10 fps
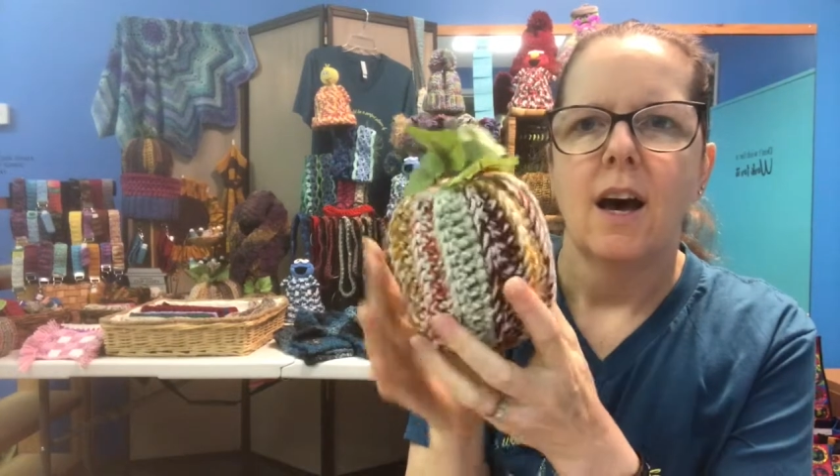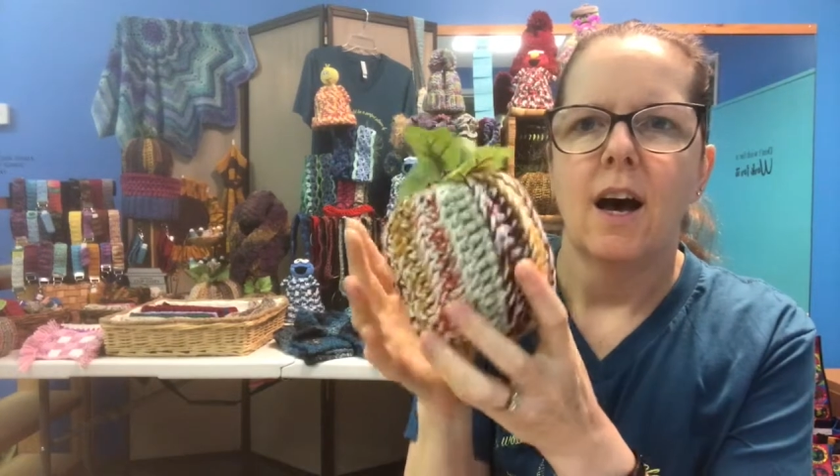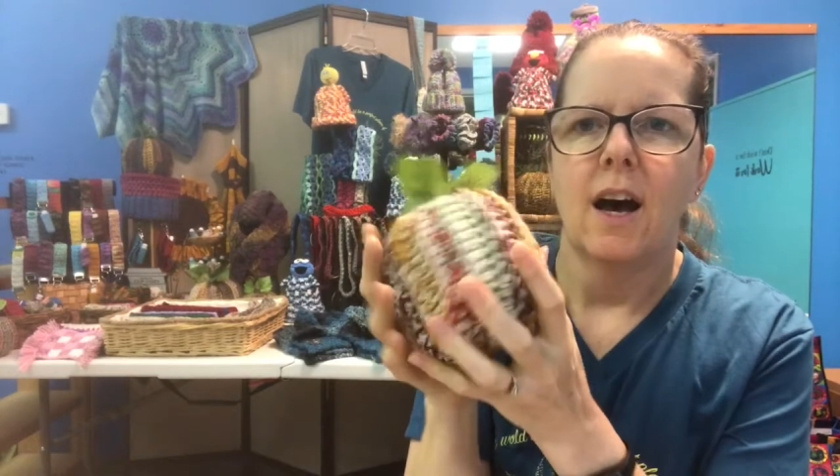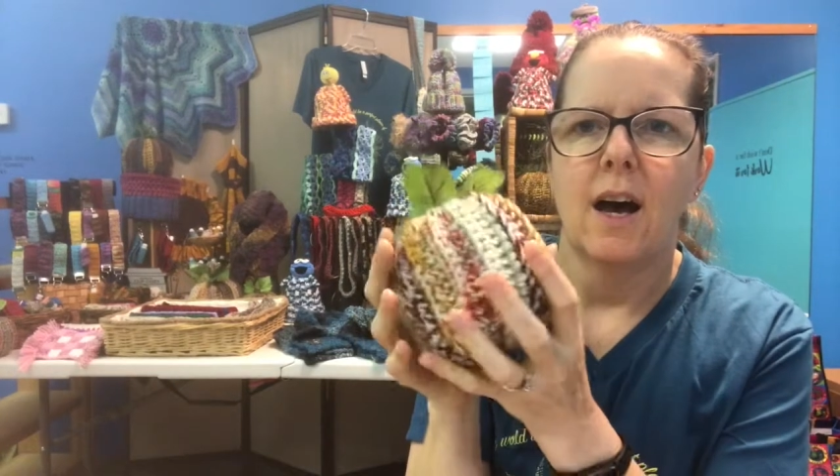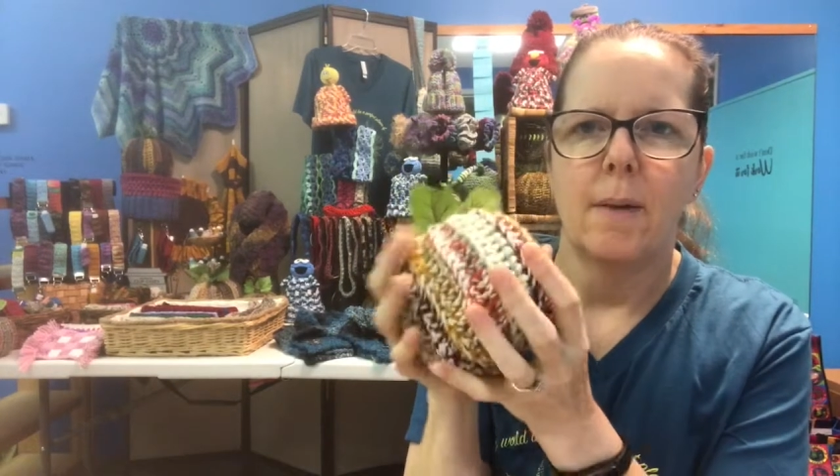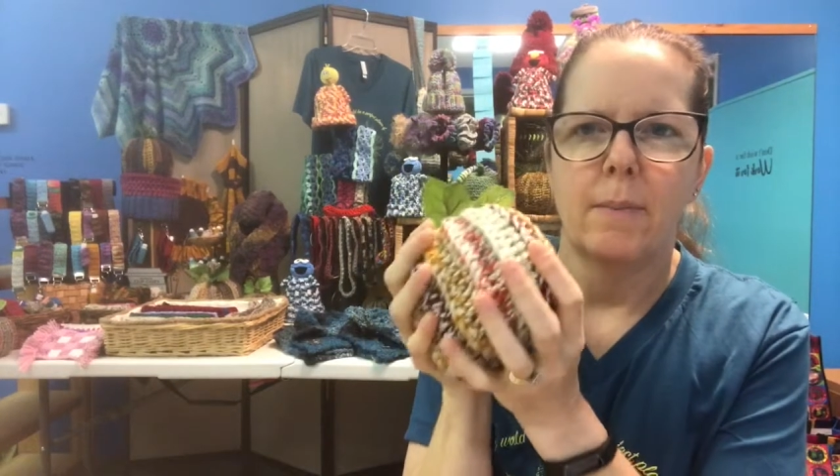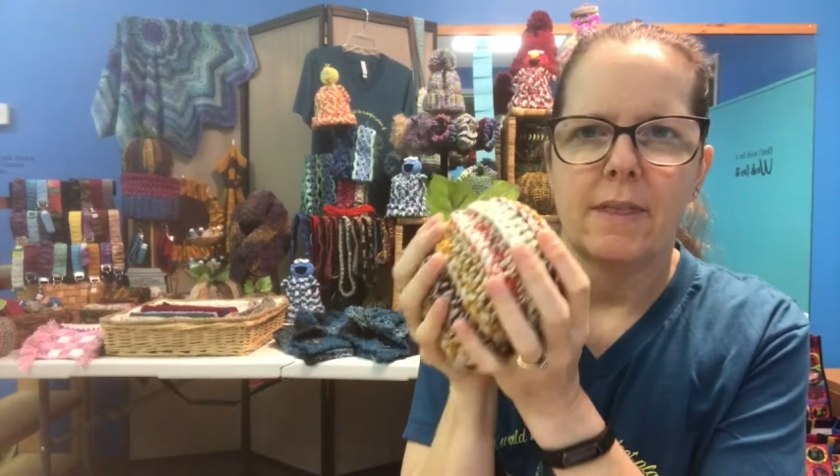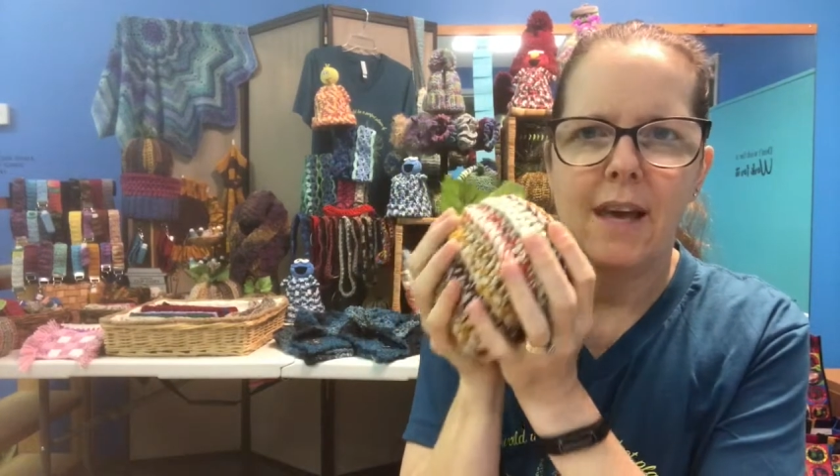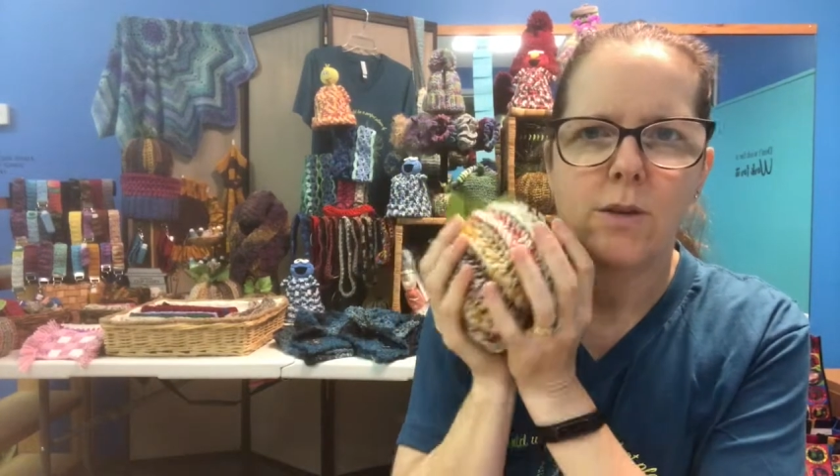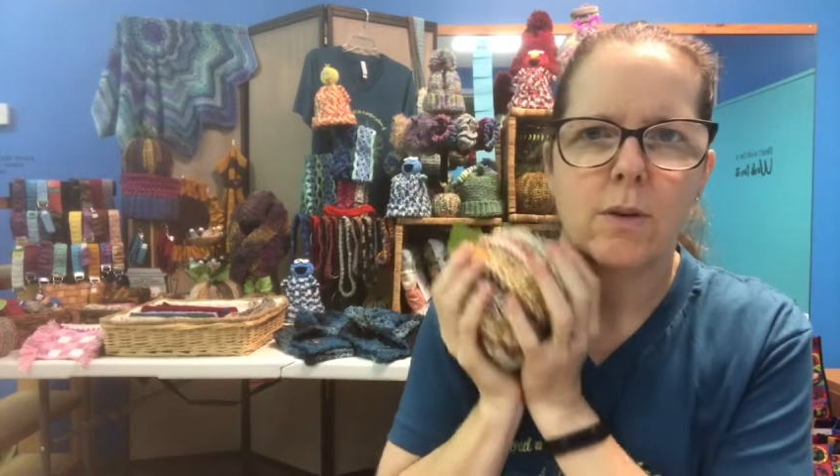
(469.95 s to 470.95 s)
but
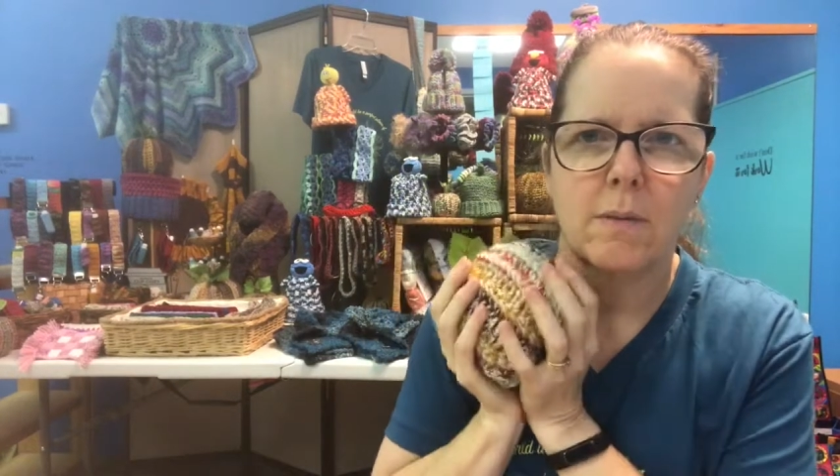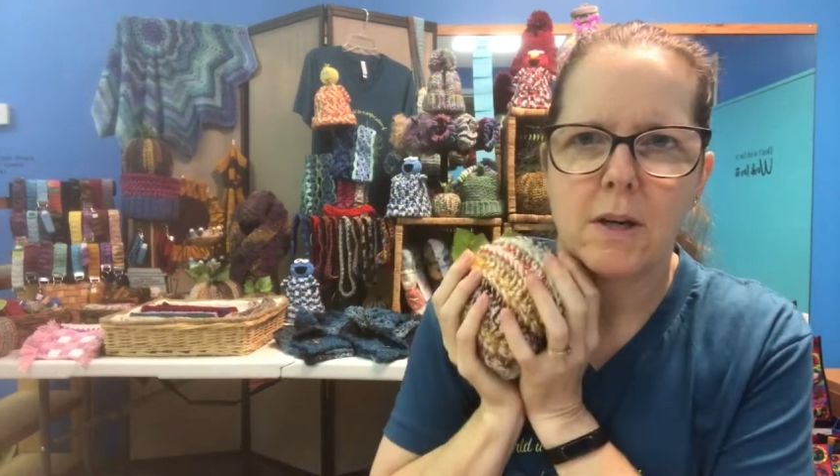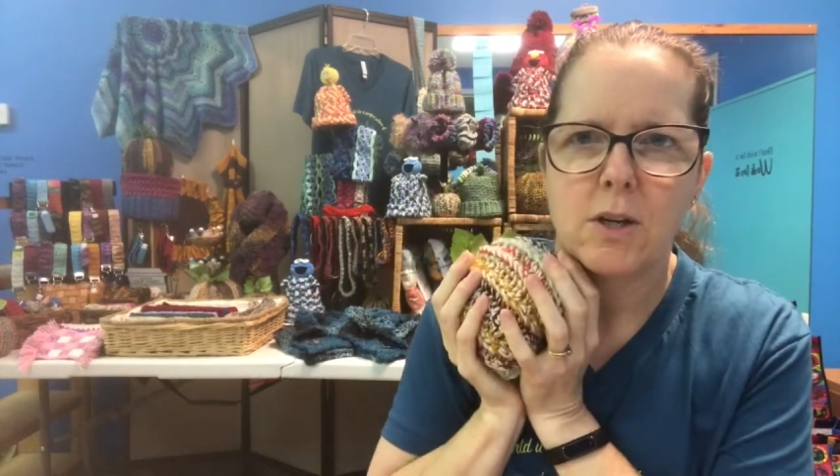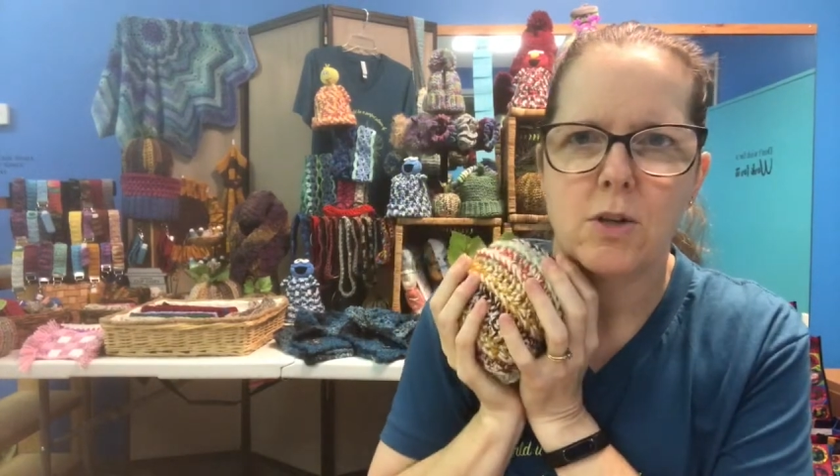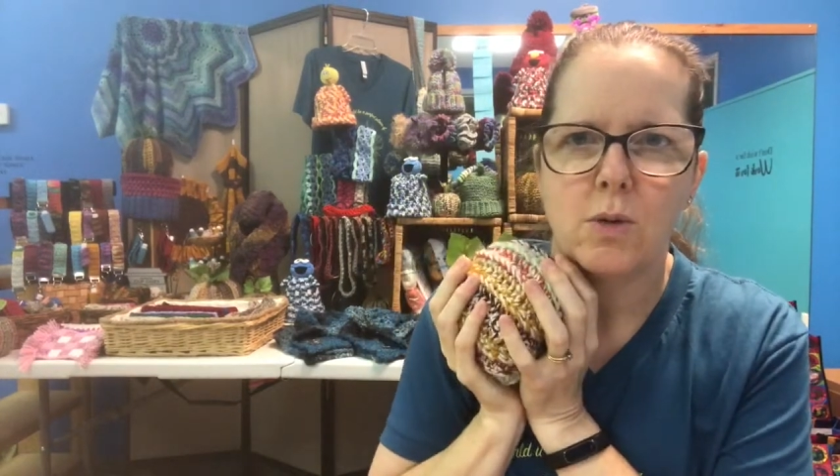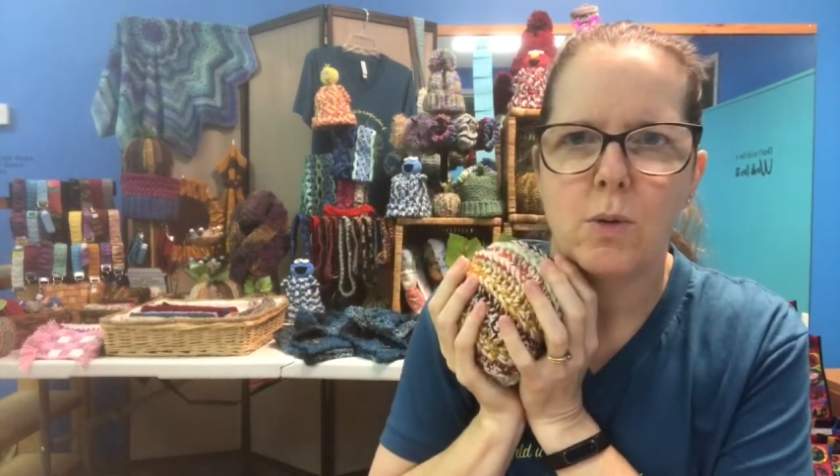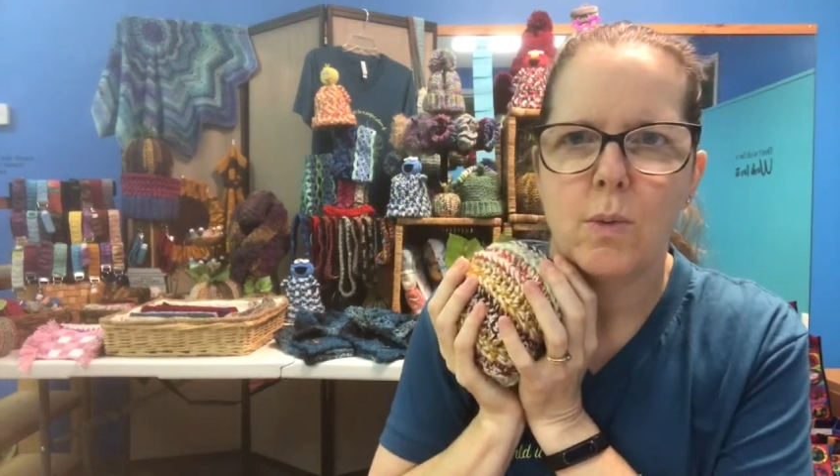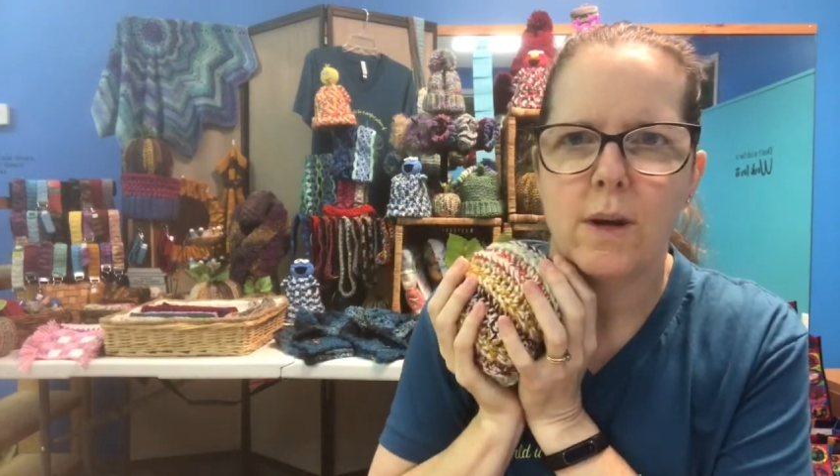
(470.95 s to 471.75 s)
that's what I'm going to do